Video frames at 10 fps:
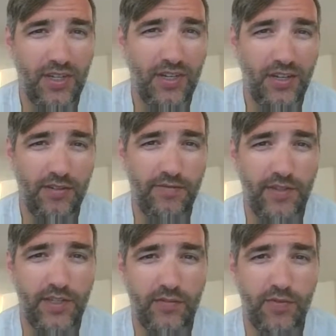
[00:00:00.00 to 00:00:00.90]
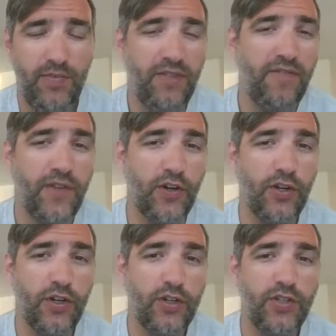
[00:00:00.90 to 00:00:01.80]
of this would be
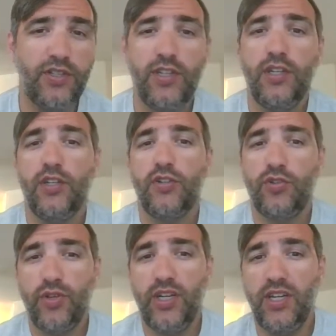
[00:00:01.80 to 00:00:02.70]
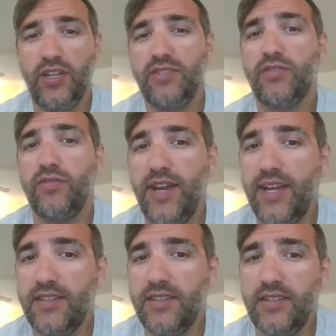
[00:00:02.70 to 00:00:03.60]
ferns, trees,
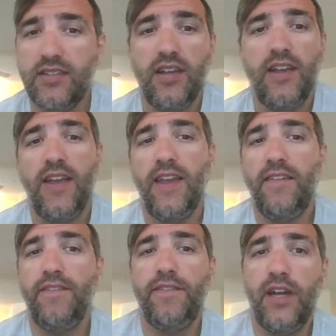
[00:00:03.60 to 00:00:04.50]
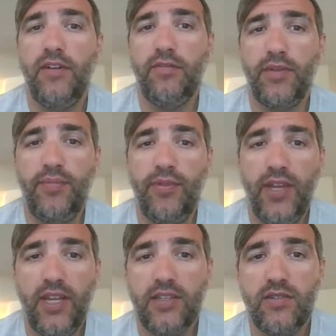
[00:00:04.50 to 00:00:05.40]
grasses, and flowering
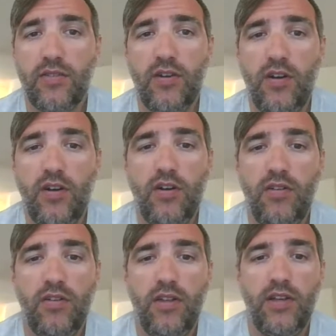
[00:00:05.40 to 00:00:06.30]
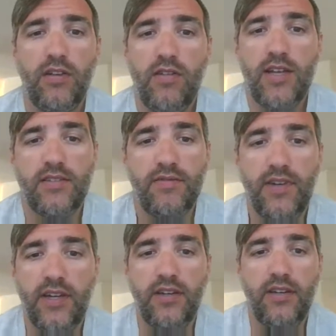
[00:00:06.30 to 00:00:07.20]
plants are all
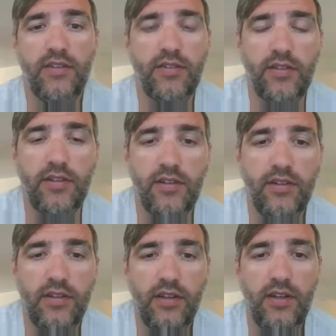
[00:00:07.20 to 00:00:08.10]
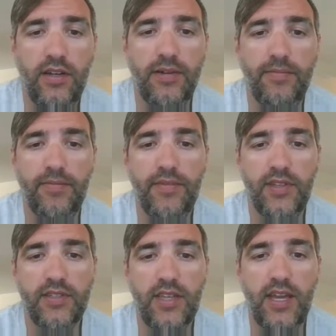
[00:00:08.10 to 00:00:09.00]
classified under
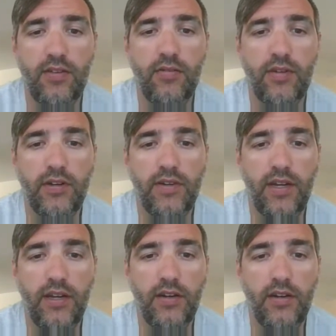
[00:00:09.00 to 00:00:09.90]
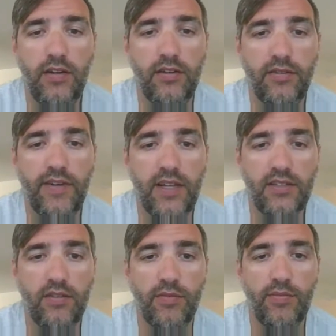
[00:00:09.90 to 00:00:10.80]
this category right here under
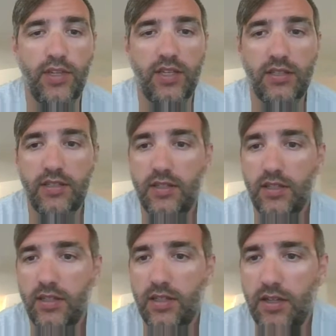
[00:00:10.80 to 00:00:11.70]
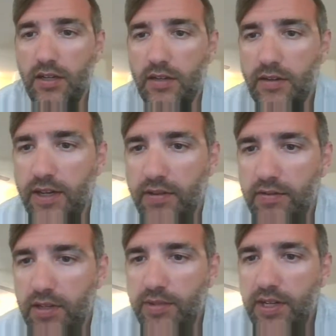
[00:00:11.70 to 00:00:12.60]
vascular plants. All right,
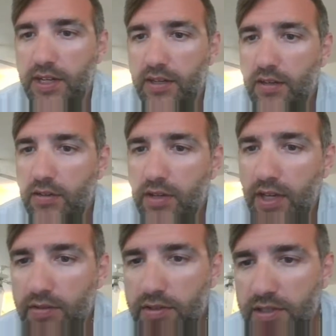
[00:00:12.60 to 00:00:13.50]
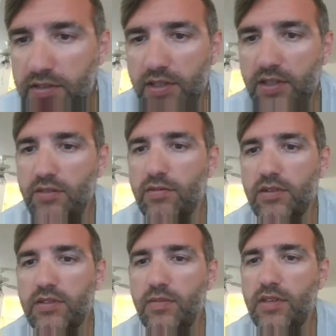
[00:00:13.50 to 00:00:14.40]
what about, okay, this looks like you
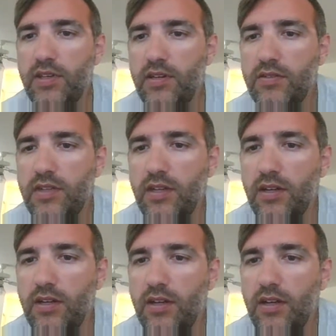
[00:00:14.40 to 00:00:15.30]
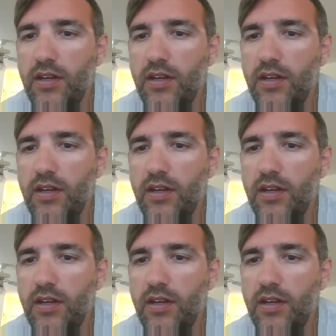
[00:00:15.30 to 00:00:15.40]
wrote something else here.